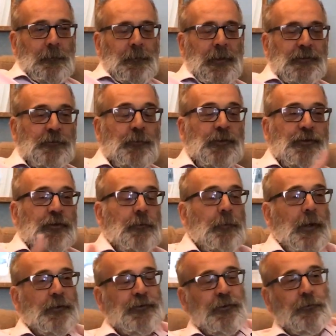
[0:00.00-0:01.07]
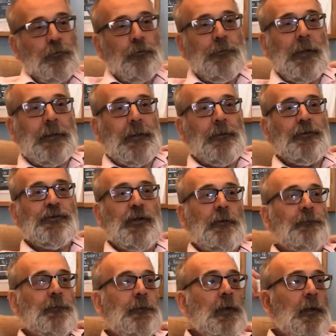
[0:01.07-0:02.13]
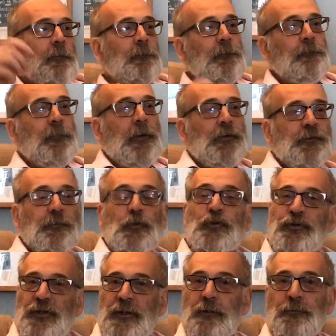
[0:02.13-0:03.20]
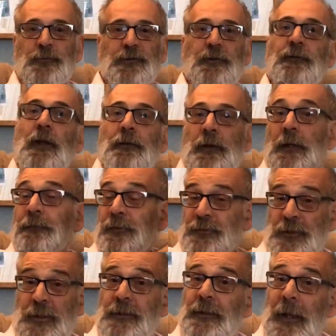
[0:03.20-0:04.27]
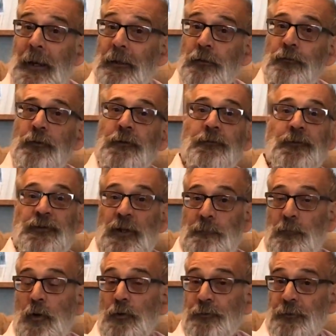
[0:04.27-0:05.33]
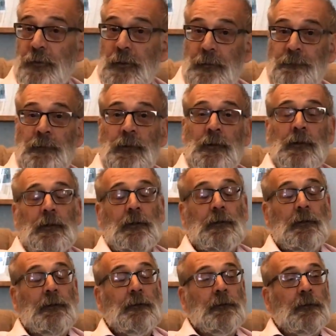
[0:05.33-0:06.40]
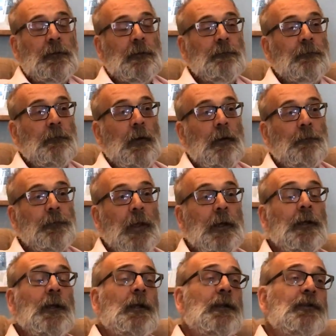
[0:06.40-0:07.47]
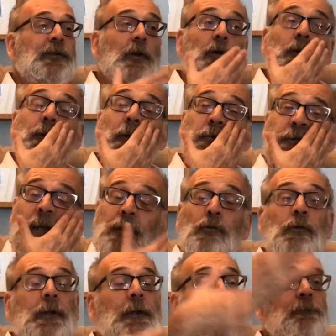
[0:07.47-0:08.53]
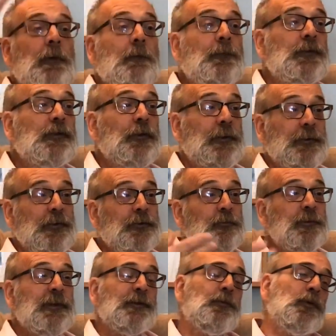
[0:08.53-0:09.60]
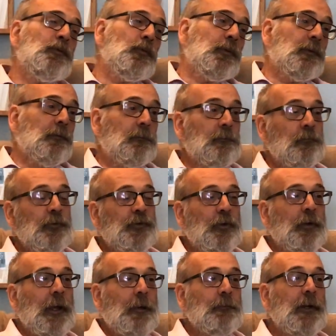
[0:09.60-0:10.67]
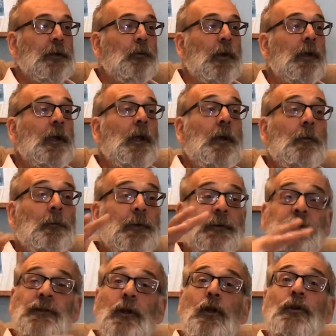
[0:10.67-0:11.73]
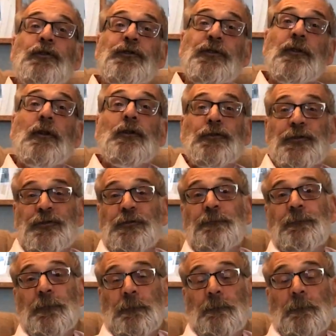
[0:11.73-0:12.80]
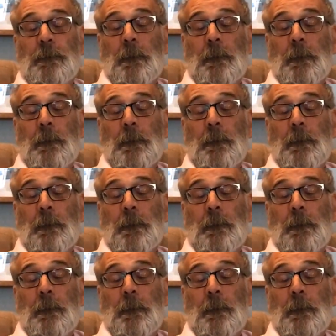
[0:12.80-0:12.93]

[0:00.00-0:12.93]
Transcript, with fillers: an exhibition about it and all that kind of stuff, and various museums and, and, and the Tate Gallery, the Tate mm. Modern have, have, have, have that. So there was that all kind of official recognition, which I suppose was going to happen anyway. But there's lots and lots of